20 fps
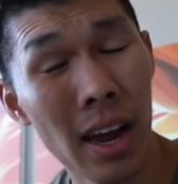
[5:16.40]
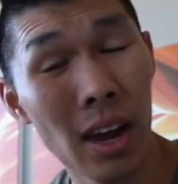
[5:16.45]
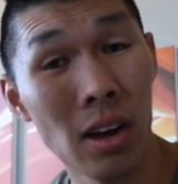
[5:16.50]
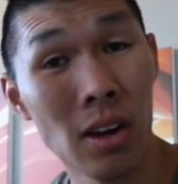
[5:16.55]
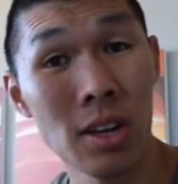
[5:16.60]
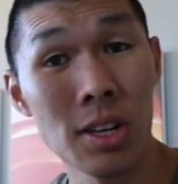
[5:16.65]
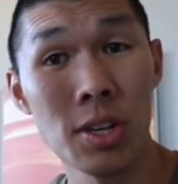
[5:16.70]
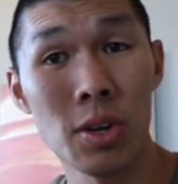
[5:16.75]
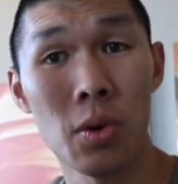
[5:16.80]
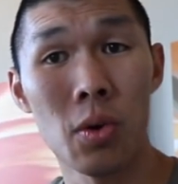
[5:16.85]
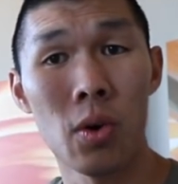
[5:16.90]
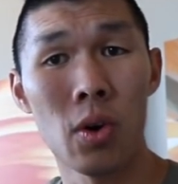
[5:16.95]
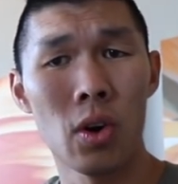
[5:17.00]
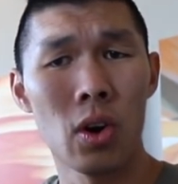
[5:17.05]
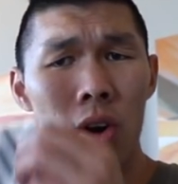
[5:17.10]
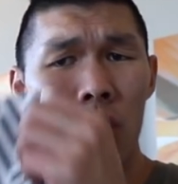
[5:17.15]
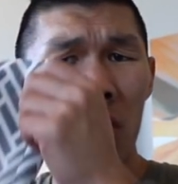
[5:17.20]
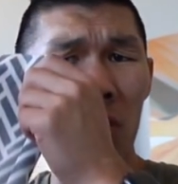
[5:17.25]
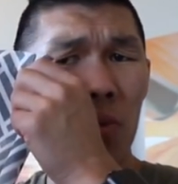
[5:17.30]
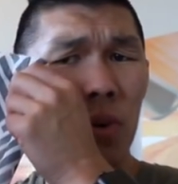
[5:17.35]
I also
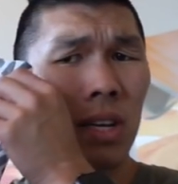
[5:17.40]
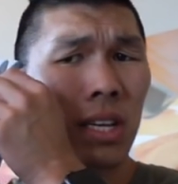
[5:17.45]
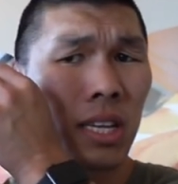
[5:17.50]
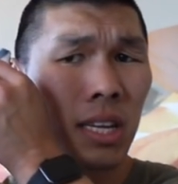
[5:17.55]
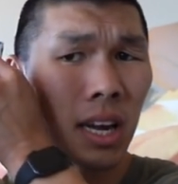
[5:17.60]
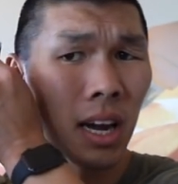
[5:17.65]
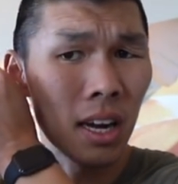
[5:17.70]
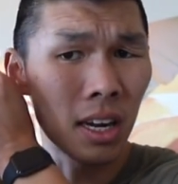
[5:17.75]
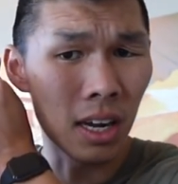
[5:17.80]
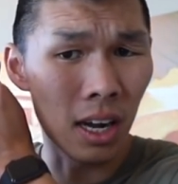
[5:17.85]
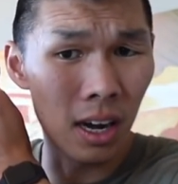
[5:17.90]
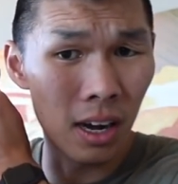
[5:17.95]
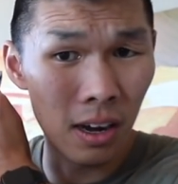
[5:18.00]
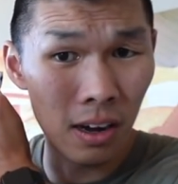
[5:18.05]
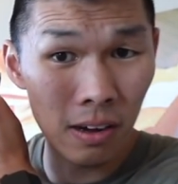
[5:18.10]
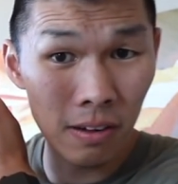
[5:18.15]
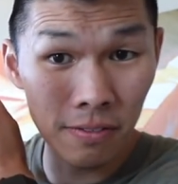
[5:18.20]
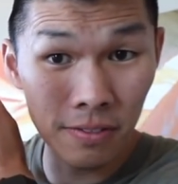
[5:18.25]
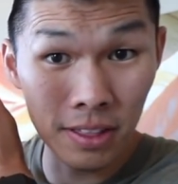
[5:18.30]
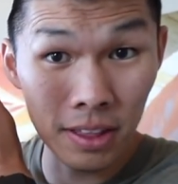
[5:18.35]
ordered a restock
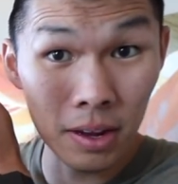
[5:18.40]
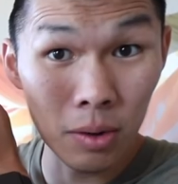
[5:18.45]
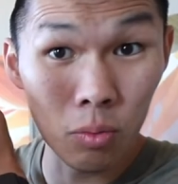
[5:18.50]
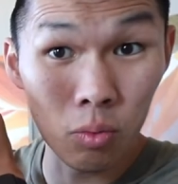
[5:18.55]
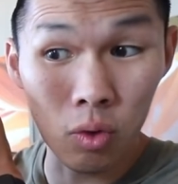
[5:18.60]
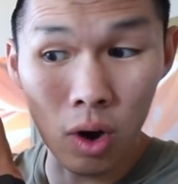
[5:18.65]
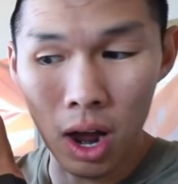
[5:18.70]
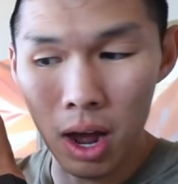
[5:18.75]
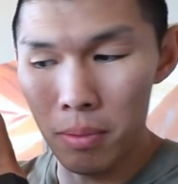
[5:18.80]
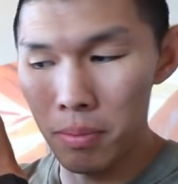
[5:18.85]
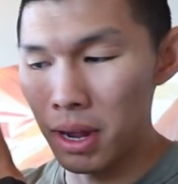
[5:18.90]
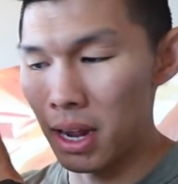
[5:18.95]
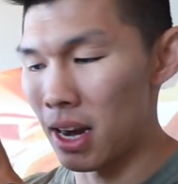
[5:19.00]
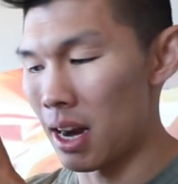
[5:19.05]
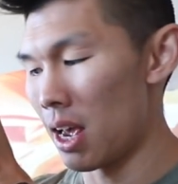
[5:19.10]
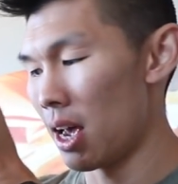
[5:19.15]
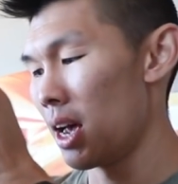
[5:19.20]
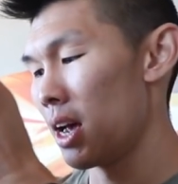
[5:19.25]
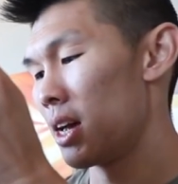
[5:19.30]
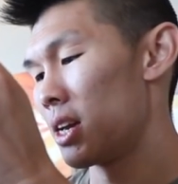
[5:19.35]
of the
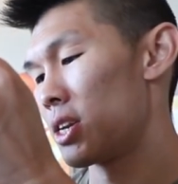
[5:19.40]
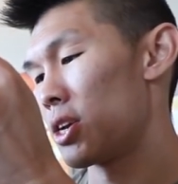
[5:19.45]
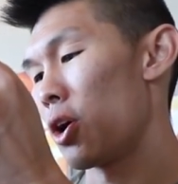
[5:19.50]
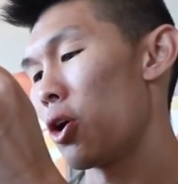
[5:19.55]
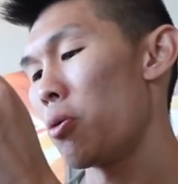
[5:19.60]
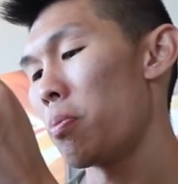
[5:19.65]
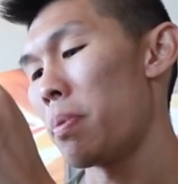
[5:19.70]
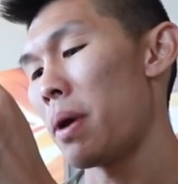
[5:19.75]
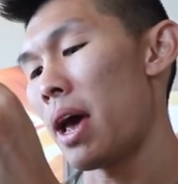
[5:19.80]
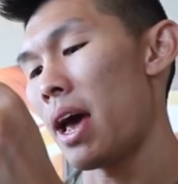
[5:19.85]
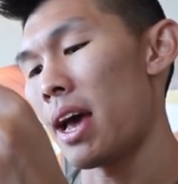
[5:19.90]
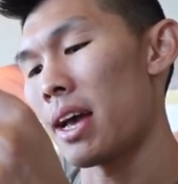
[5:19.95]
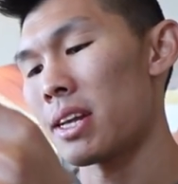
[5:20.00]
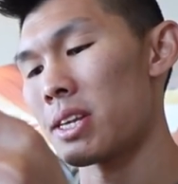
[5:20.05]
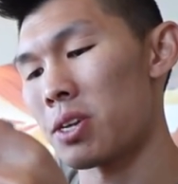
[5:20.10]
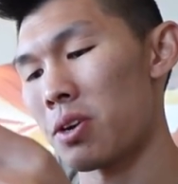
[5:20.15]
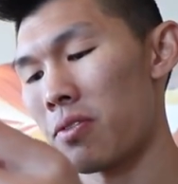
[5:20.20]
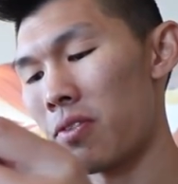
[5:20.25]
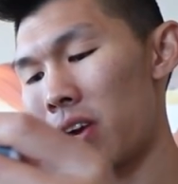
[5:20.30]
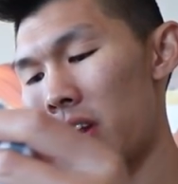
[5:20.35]
ramen tote
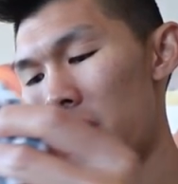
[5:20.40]
bags over